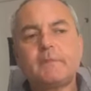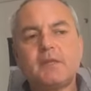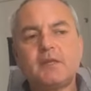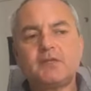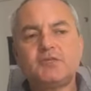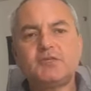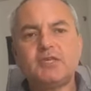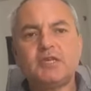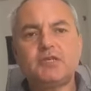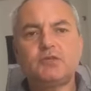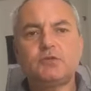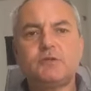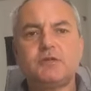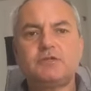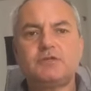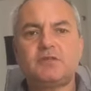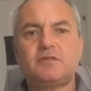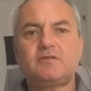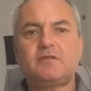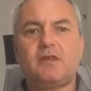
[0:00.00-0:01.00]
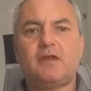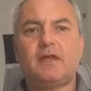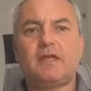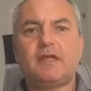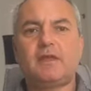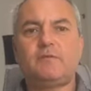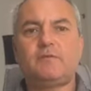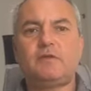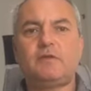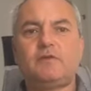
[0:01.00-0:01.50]
Schedule it just like
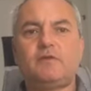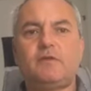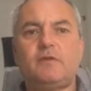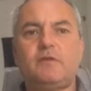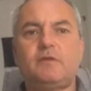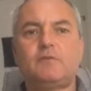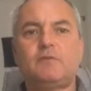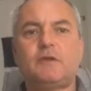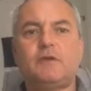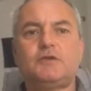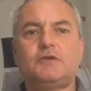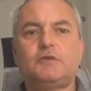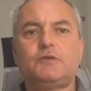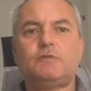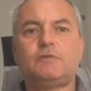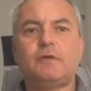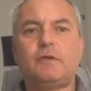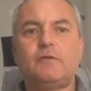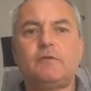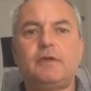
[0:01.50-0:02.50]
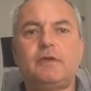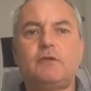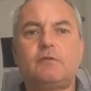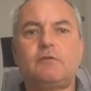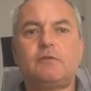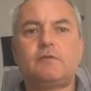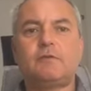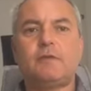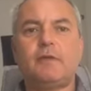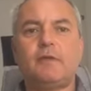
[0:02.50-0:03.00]
if you're doing a virtual viewing or
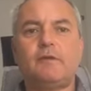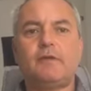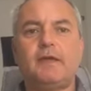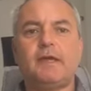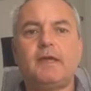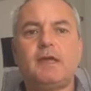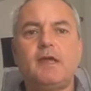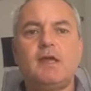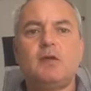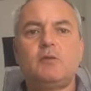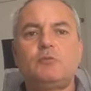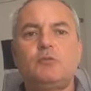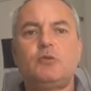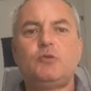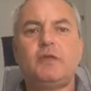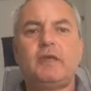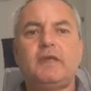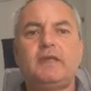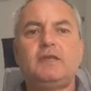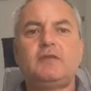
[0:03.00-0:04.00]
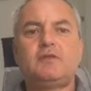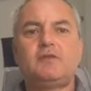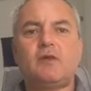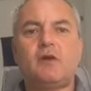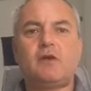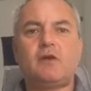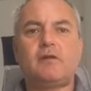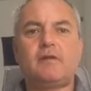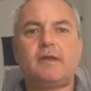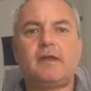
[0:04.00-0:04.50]
a viewing. put it in your
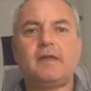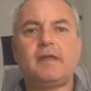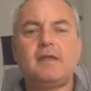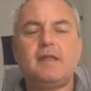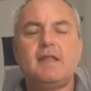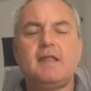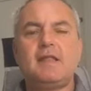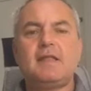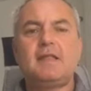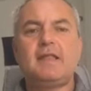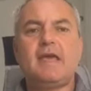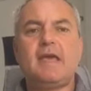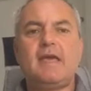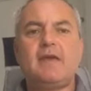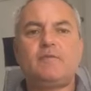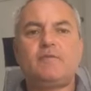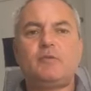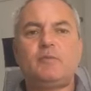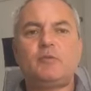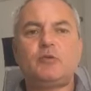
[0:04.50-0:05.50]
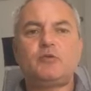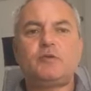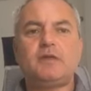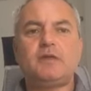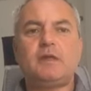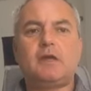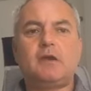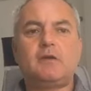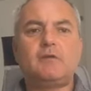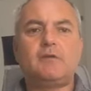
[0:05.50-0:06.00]
diary, let everybody
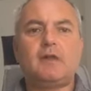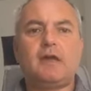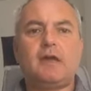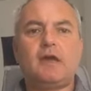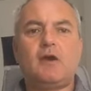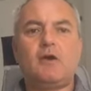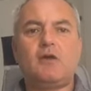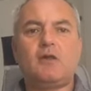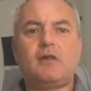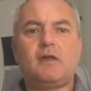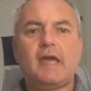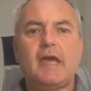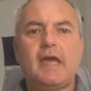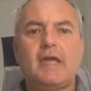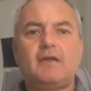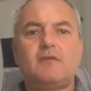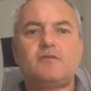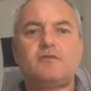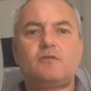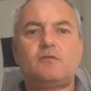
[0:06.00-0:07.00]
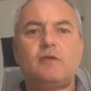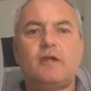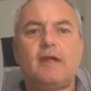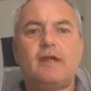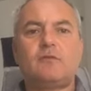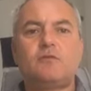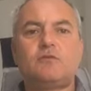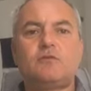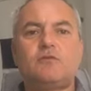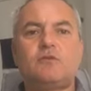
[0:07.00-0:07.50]
know that X
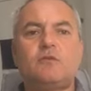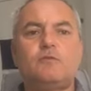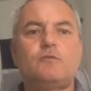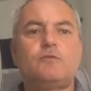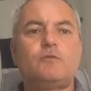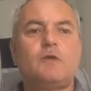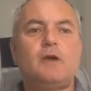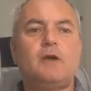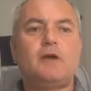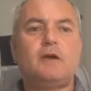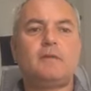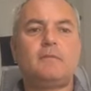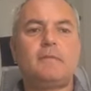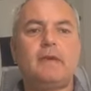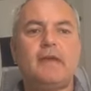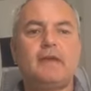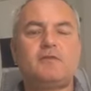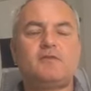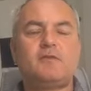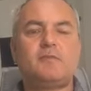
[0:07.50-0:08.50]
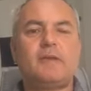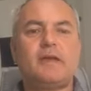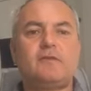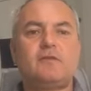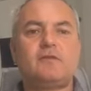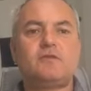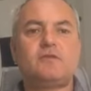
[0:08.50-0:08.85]
around of X amount of